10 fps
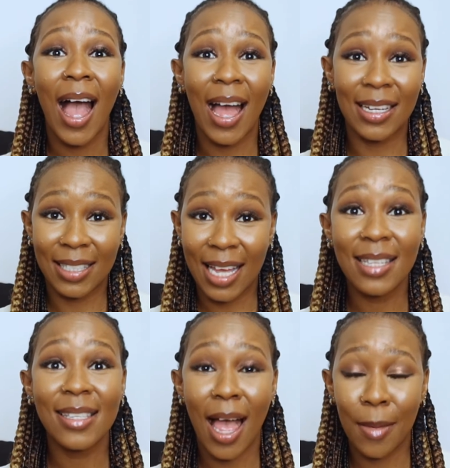and that
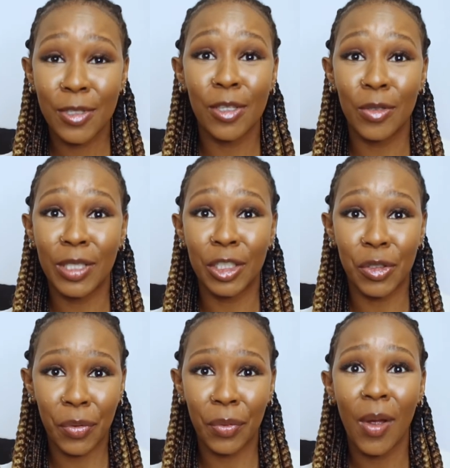is absolutely
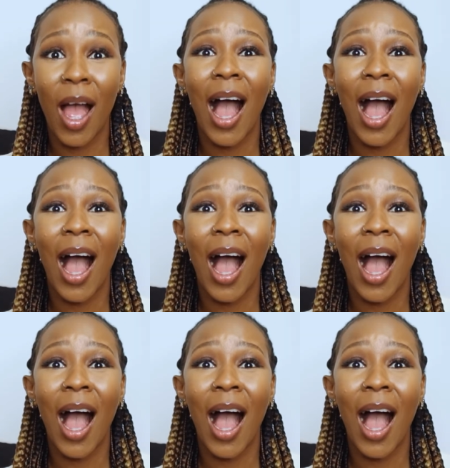true.